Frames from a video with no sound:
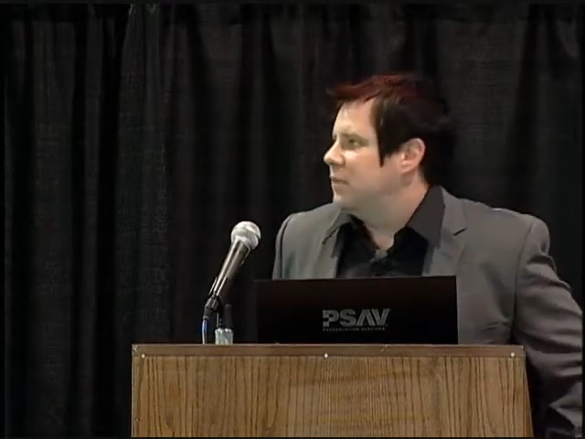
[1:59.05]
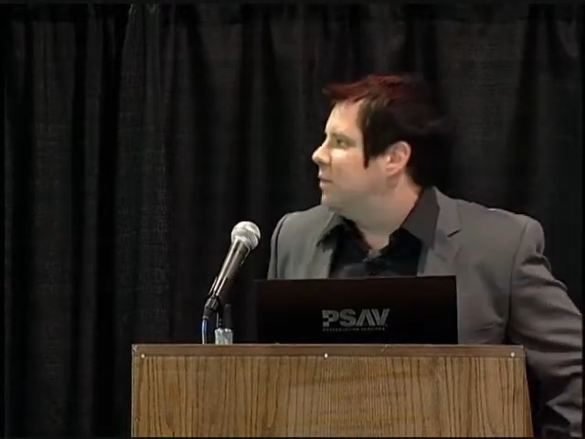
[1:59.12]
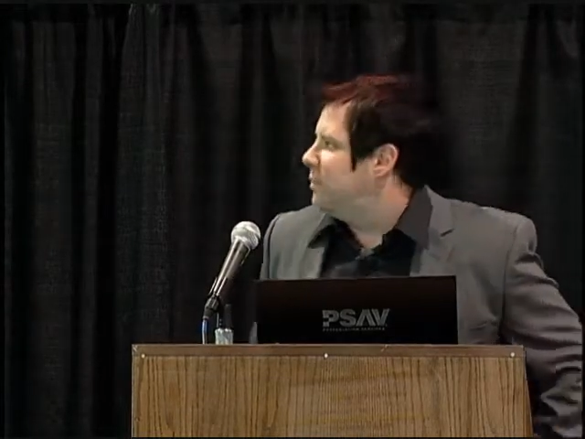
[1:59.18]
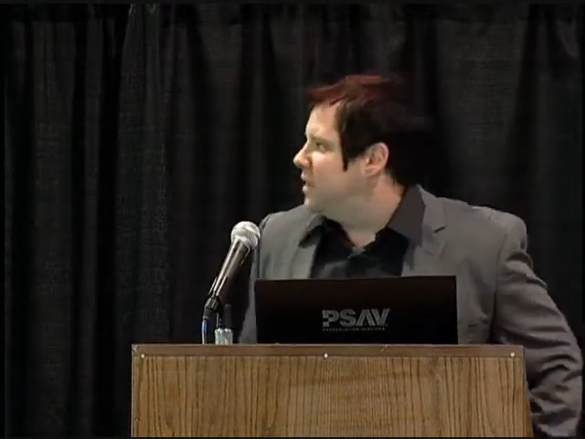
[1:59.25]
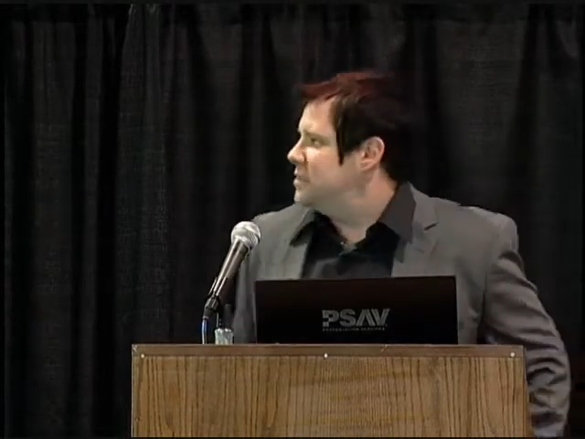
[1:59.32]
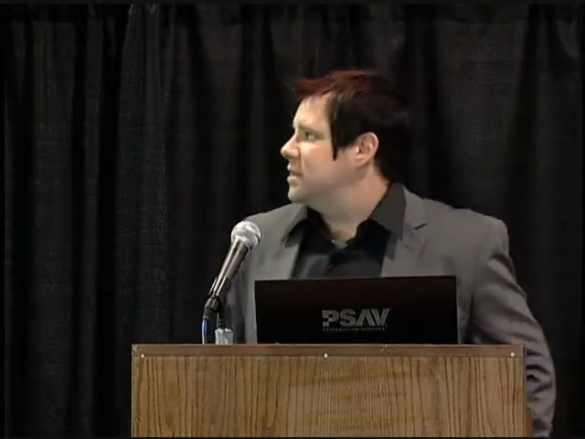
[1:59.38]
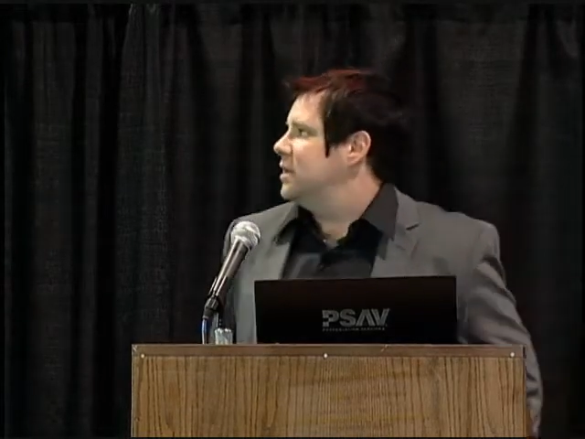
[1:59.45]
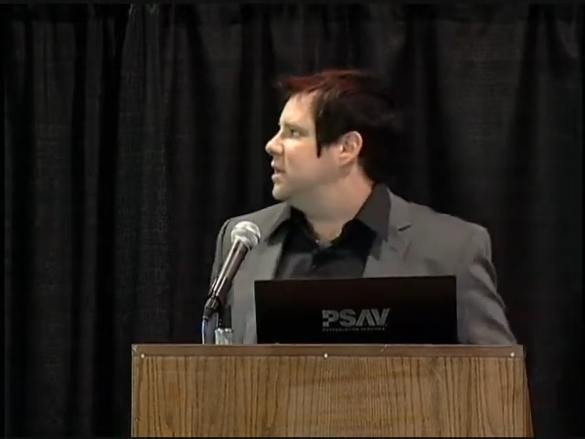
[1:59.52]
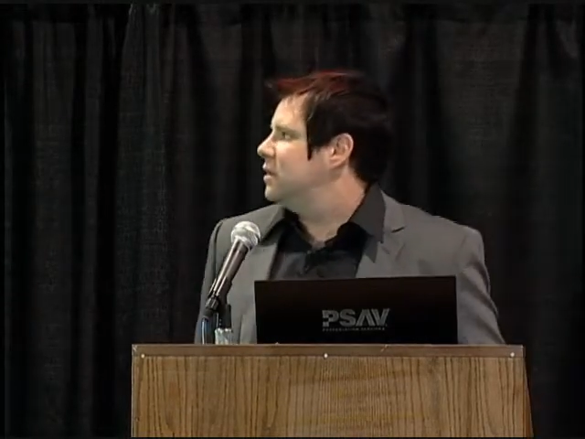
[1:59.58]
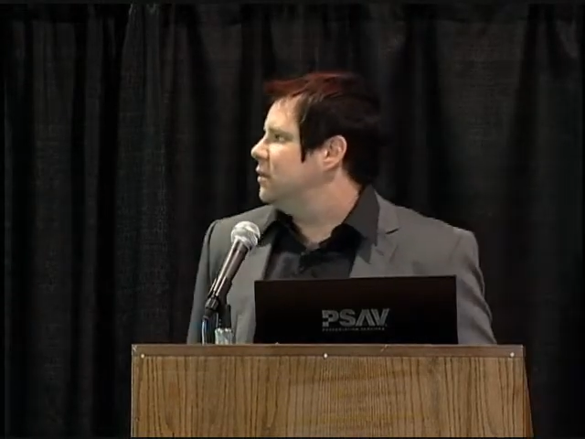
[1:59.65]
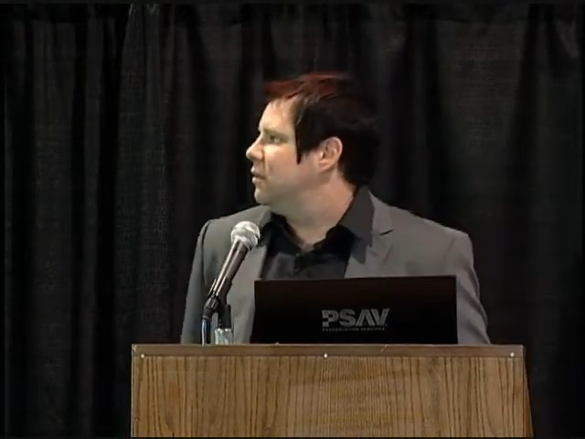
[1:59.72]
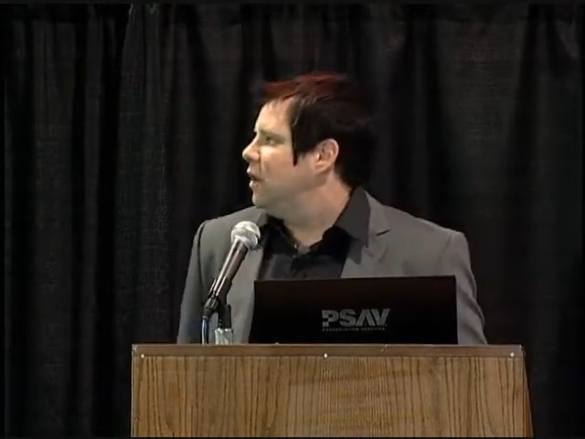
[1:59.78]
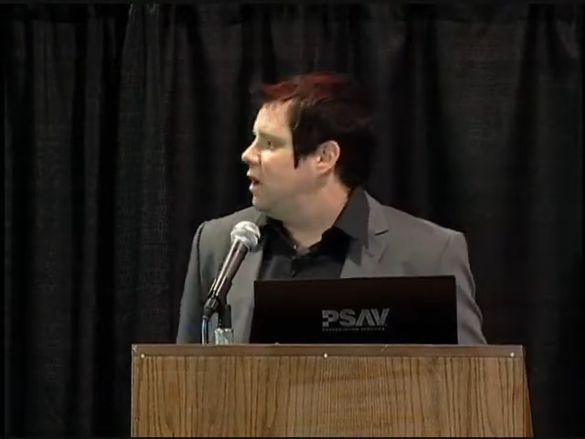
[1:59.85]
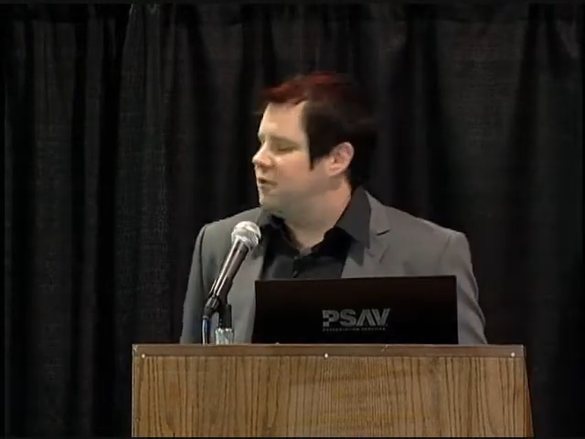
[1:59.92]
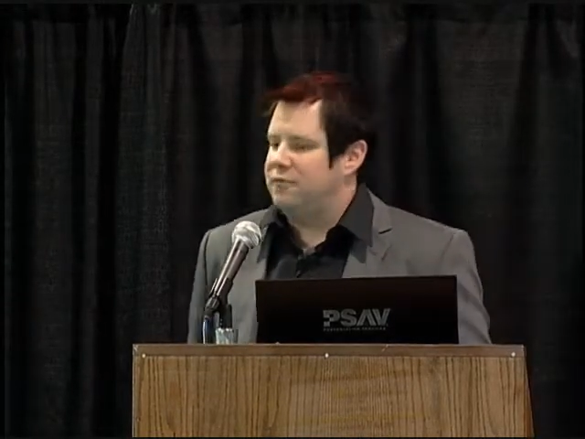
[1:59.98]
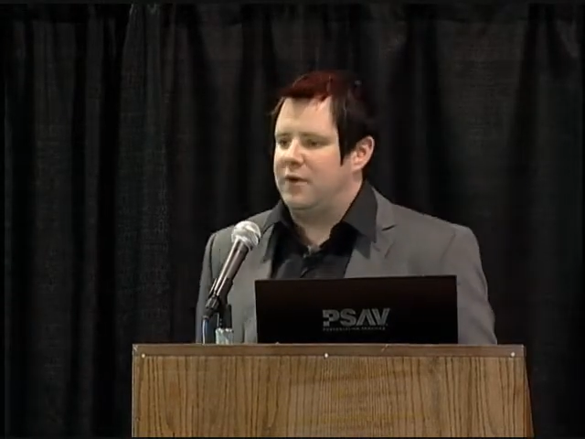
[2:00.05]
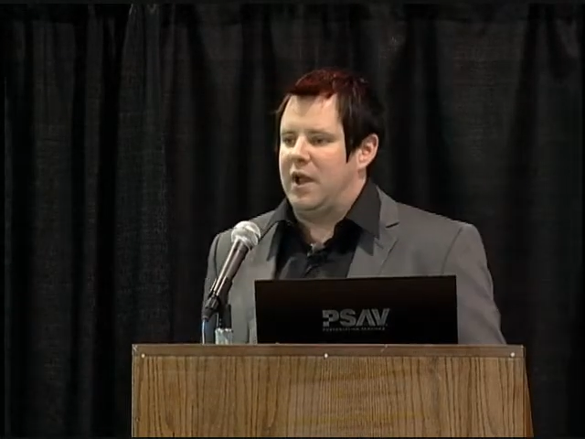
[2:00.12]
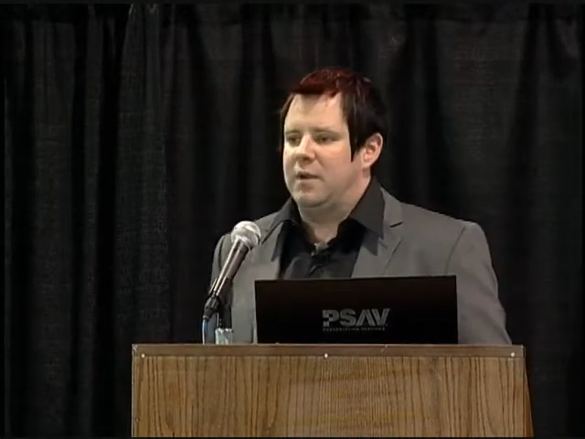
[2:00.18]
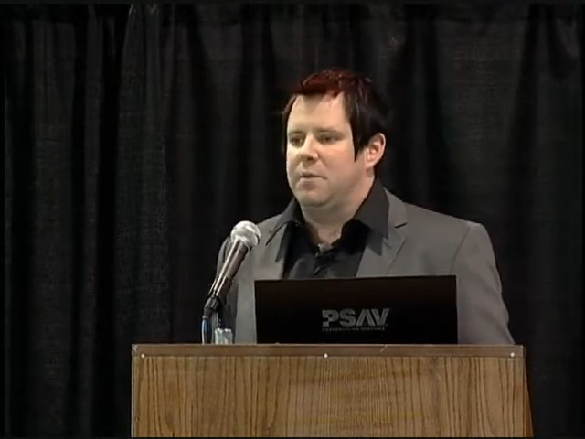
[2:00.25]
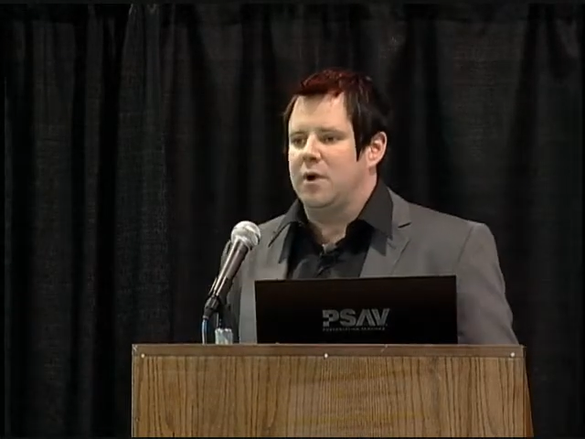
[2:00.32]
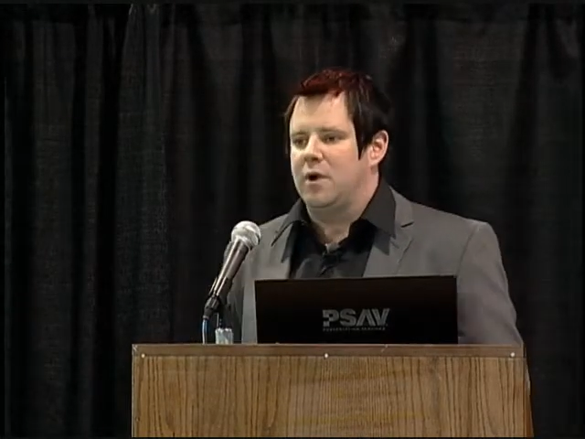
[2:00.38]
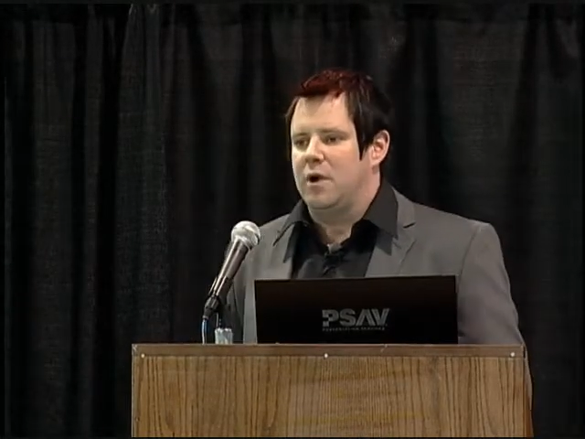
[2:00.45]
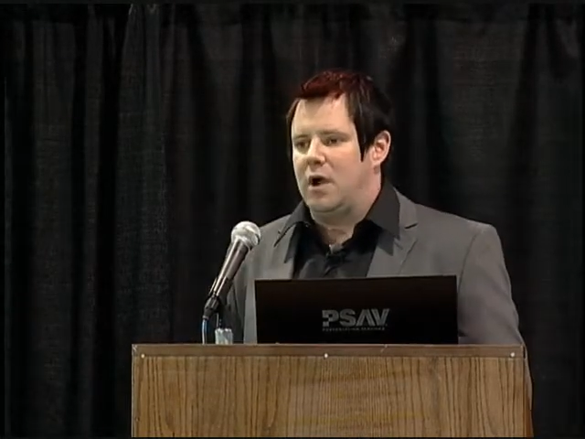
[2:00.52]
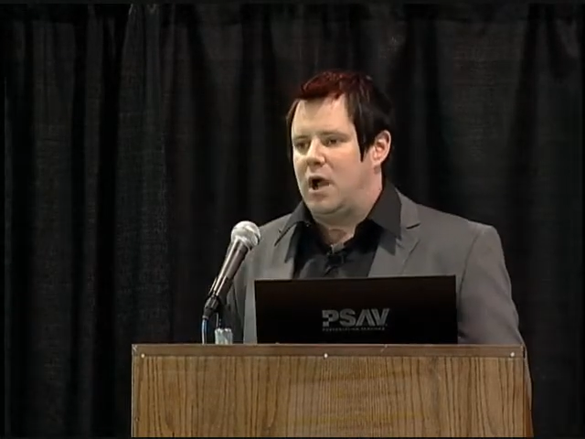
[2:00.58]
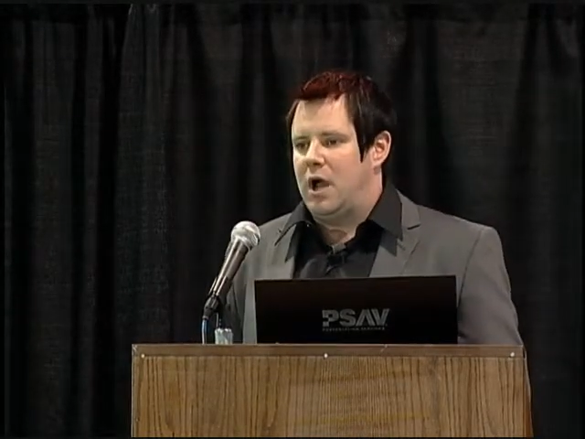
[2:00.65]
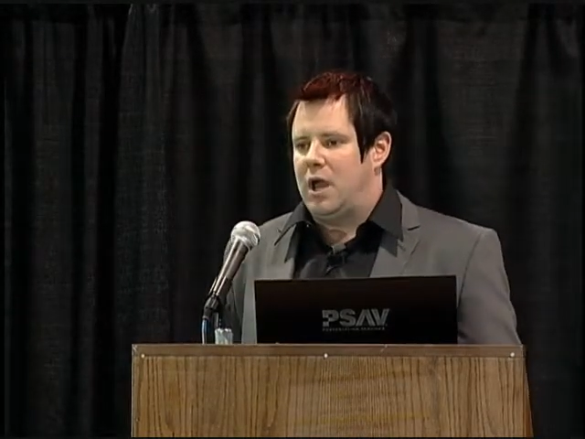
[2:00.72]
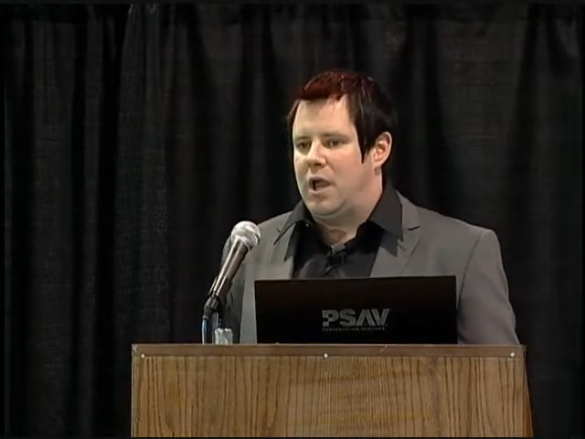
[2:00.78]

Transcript: Basically, long fiber